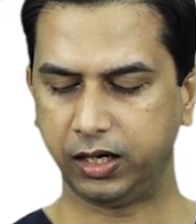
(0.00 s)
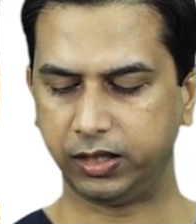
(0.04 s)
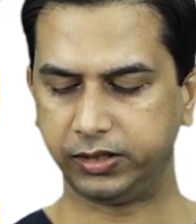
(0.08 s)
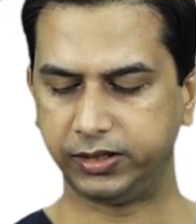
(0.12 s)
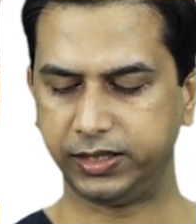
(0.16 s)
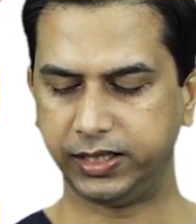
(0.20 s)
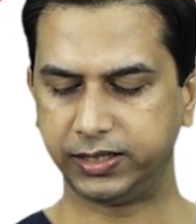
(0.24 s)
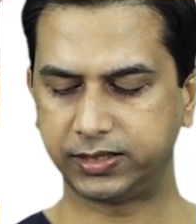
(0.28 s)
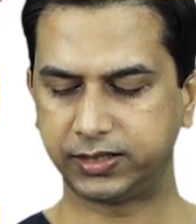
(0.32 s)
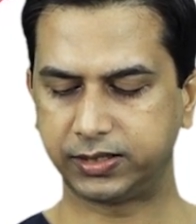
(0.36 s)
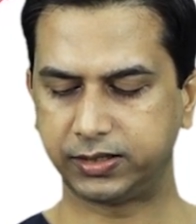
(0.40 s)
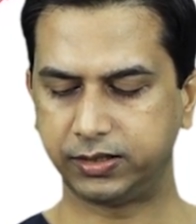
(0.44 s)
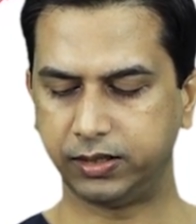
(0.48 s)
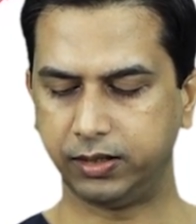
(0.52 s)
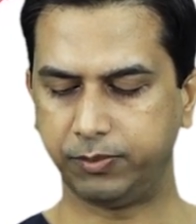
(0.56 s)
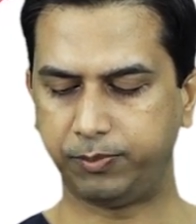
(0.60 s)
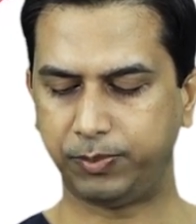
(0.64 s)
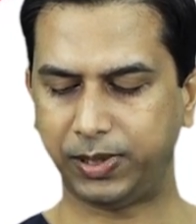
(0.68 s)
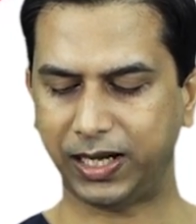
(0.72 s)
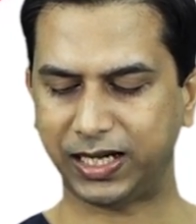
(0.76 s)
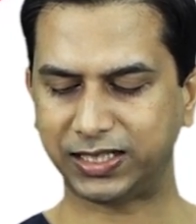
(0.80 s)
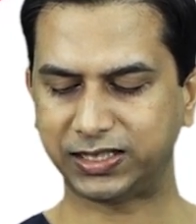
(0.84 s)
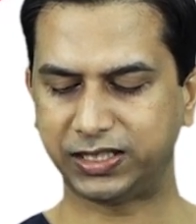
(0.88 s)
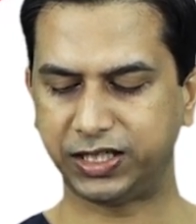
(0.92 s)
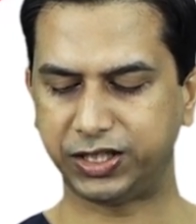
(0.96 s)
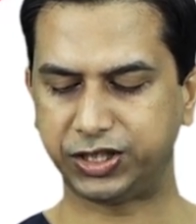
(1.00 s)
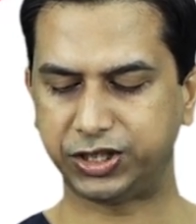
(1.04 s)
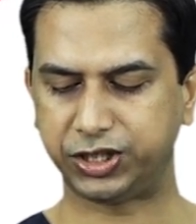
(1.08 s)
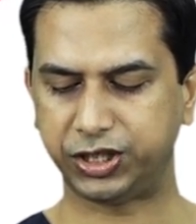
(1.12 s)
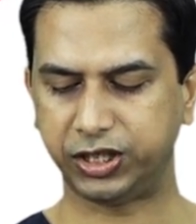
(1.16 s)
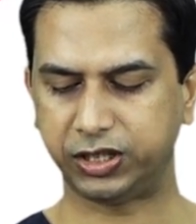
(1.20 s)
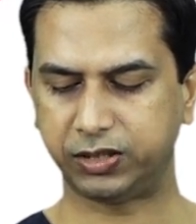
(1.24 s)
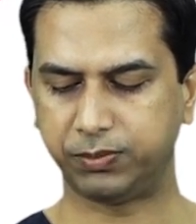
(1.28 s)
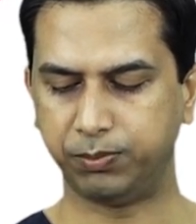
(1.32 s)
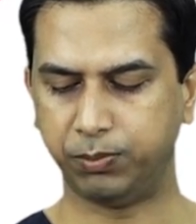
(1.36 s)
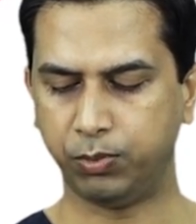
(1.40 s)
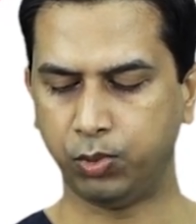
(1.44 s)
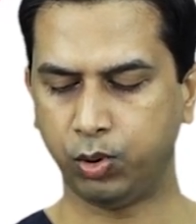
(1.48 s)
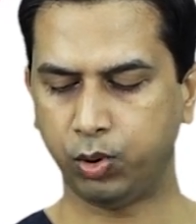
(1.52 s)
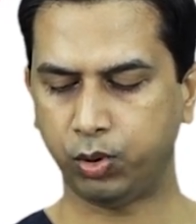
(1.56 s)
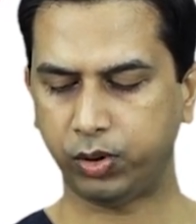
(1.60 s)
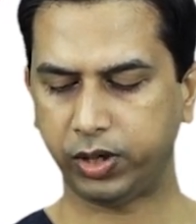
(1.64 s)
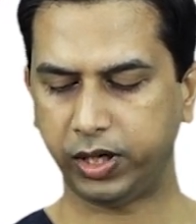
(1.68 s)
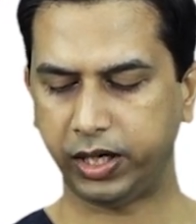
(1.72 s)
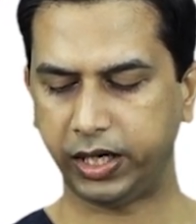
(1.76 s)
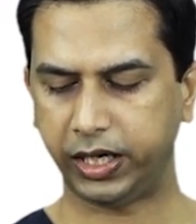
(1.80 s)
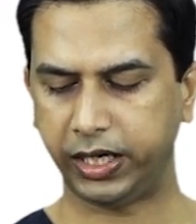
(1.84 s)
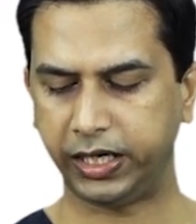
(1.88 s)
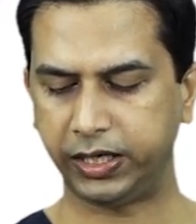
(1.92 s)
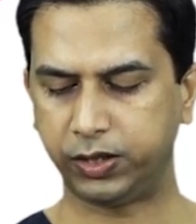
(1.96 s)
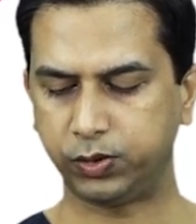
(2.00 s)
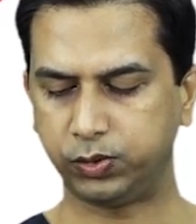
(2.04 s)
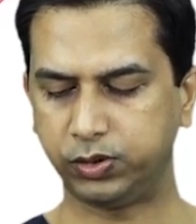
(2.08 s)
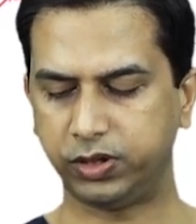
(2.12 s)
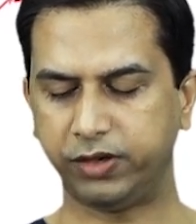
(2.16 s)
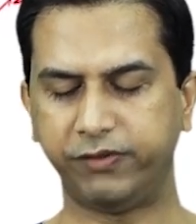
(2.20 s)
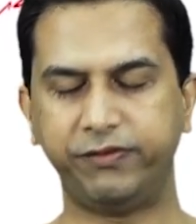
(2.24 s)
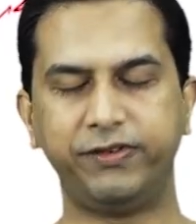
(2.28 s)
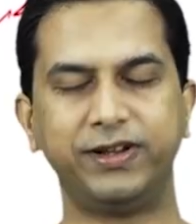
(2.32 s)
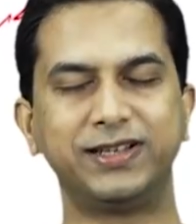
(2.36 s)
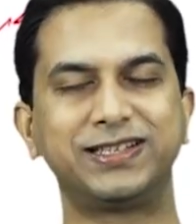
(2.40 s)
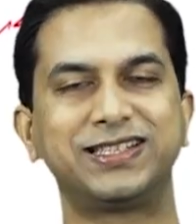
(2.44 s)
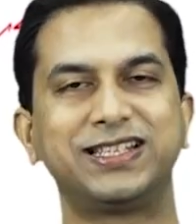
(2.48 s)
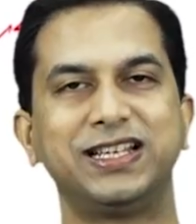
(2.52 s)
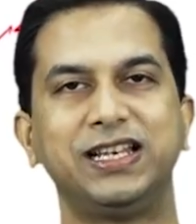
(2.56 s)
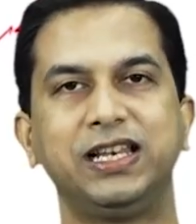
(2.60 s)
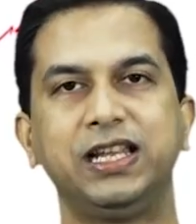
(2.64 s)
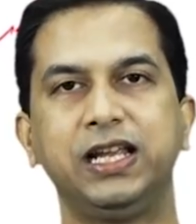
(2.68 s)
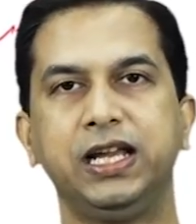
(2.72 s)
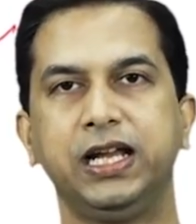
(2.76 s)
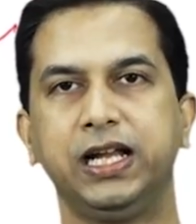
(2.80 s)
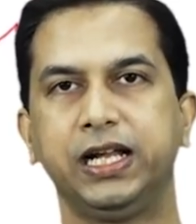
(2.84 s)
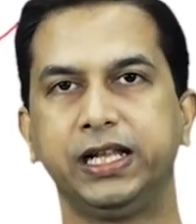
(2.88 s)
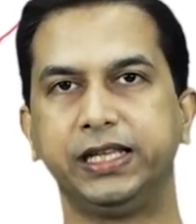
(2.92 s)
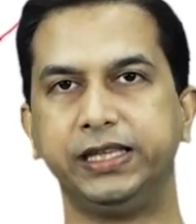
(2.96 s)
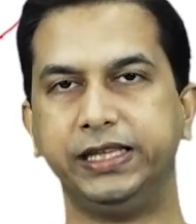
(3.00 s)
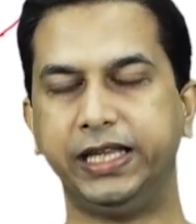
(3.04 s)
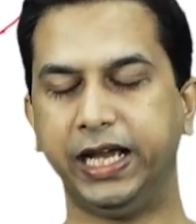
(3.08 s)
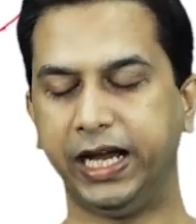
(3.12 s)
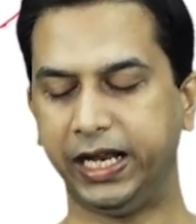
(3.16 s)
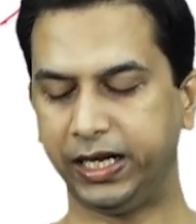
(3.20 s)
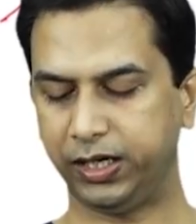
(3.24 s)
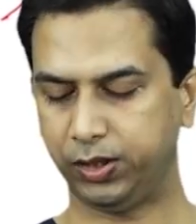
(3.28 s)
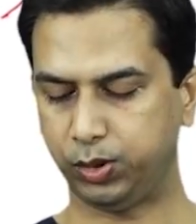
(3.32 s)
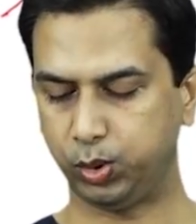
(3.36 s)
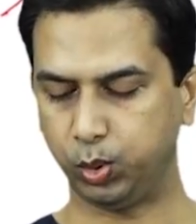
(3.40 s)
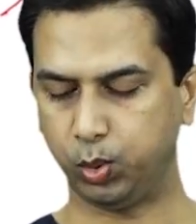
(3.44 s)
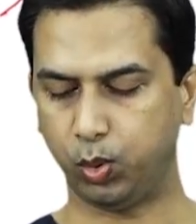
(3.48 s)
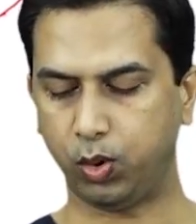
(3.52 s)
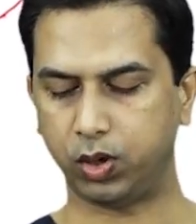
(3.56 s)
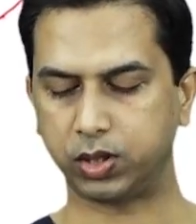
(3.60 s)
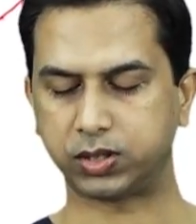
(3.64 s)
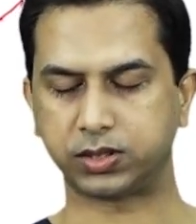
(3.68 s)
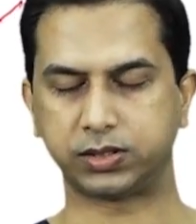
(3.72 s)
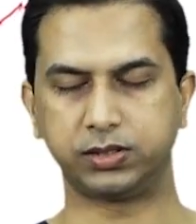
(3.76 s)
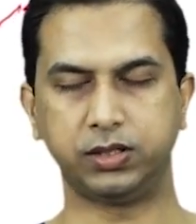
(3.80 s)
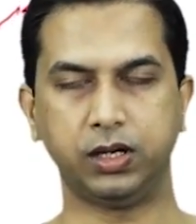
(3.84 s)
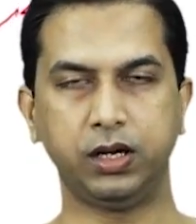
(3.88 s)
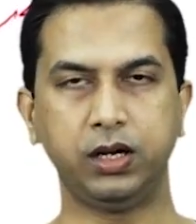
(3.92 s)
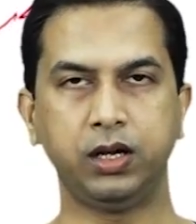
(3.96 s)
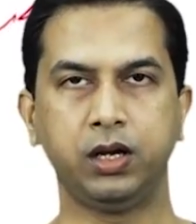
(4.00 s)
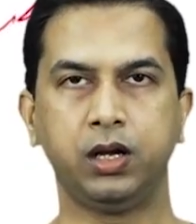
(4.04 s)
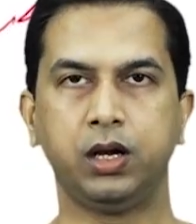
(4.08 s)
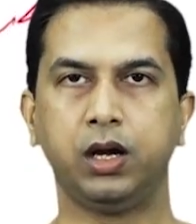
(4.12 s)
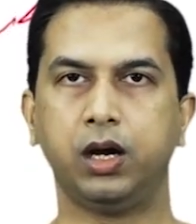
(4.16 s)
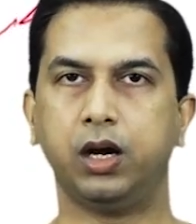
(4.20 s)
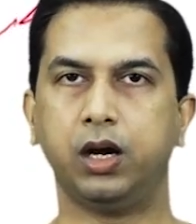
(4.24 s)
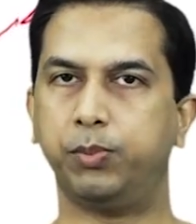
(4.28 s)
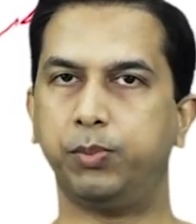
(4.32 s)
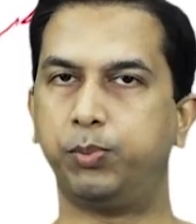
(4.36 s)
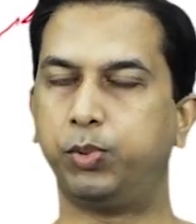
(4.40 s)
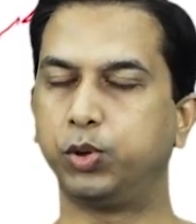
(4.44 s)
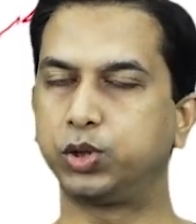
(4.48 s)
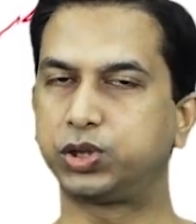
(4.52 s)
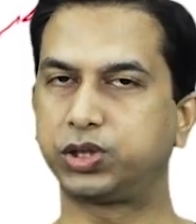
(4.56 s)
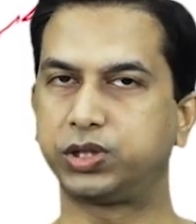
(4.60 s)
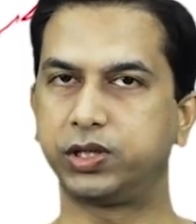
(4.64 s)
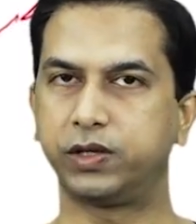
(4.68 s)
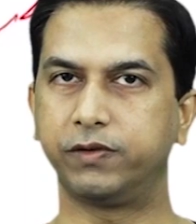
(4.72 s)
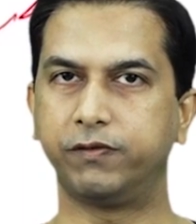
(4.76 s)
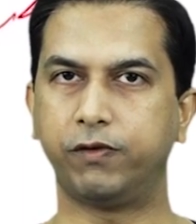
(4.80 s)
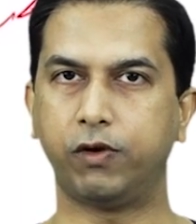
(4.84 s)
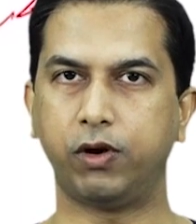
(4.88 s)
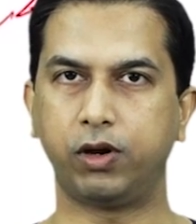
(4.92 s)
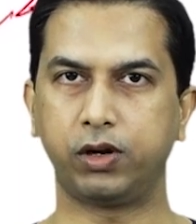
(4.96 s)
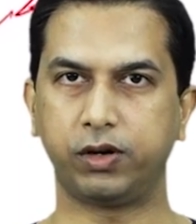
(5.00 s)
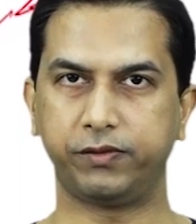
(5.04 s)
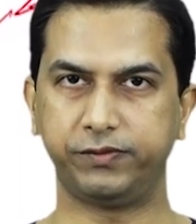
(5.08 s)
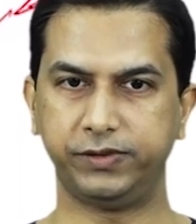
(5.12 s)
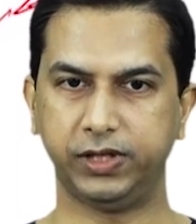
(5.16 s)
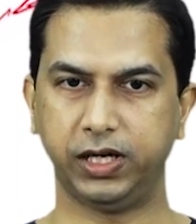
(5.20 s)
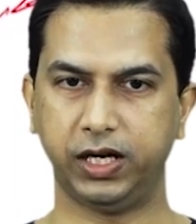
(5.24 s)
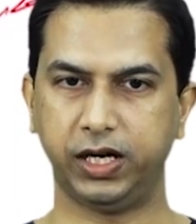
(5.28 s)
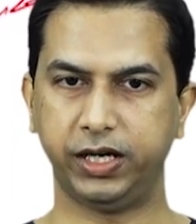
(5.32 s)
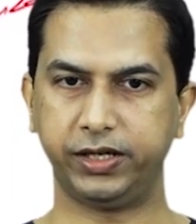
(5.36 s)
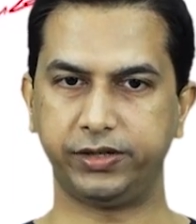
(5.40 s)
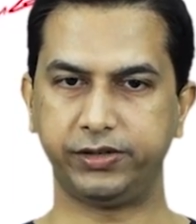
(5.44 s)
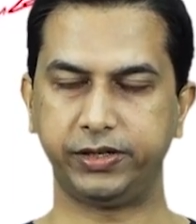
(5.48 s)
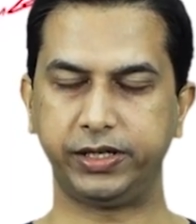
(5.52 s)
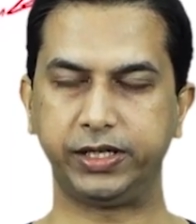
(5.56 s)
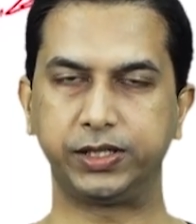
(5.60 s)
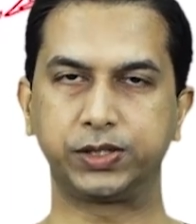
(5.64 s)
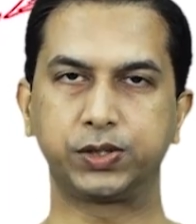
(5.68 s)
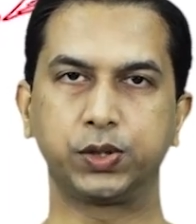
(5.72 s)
this plastic sheath more into the vessel than towards the posterior wall of the artery.